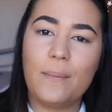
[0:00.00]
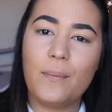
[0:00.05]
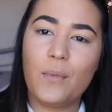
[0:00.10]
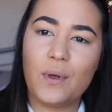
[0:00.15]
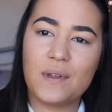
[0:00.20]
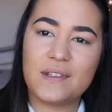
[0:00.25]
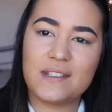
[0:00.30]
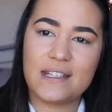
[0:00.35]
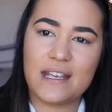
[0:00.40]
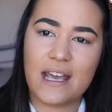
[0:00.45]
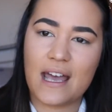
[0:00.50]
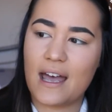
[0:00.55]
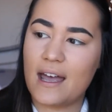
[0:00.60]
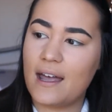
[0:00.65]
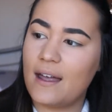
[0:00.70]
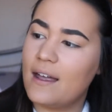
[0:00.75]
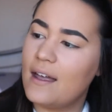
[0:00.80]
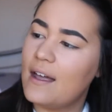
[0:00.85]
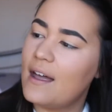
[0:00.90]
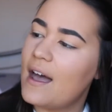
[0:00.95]

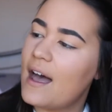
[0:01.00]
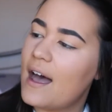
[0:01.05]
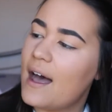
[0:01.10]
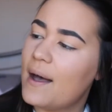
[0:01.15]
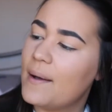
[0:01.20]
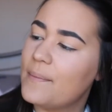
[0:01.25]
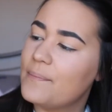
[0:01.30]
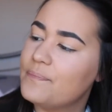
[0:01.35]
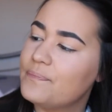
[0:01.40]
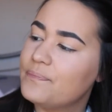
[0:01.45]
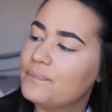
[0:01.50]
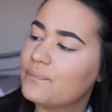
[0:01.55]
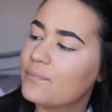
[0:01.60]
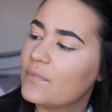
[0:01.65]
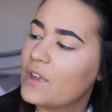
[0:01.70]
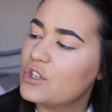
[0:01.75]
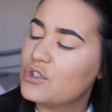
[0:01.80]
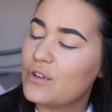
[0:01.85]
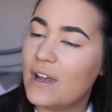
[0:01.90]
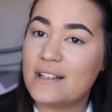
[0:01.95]
Mercier
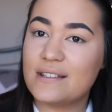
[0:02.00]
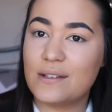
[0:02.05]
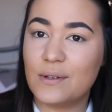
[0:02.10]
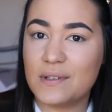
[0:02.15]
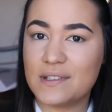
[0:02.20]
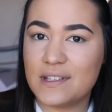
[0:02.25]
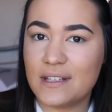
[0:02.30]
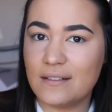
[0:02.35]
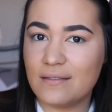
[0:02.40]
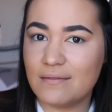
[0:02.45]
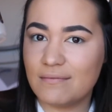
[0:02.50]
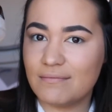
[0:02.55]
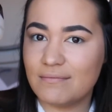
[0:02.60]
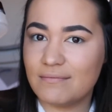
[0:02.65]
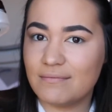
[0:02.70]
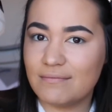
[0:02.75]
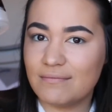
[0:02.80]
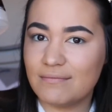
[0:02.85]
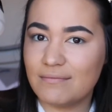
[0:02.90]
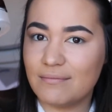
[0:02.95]
translucent
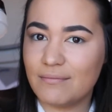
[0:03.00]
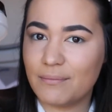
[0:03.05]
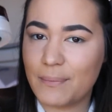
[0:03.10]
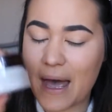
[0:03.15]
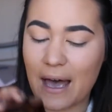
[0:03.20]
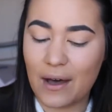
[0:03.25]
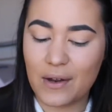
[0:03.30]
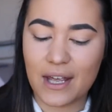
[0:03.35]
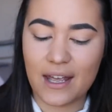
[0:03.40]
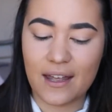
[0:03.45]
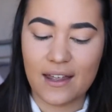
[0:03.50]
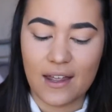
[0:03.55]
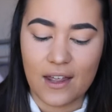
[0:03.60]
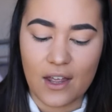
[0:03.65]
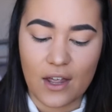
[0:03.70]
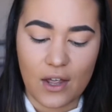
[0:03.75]
powder.